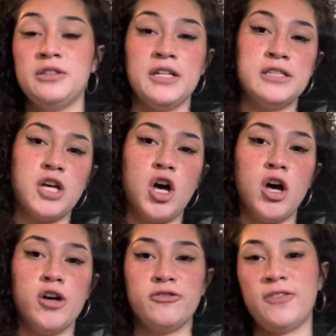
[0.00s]
days
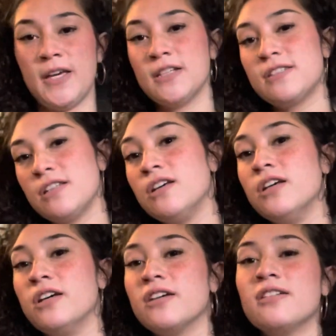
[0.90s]
off, fake
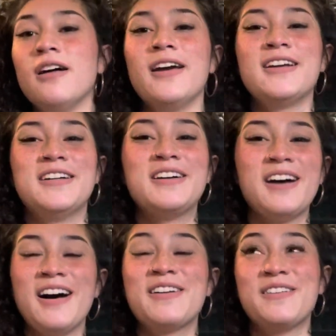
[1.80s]
sick, like
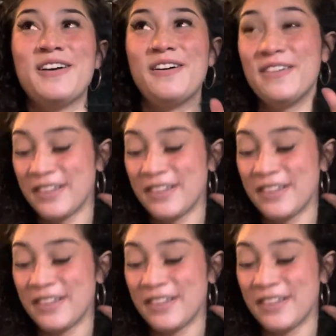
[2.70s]
I don't know.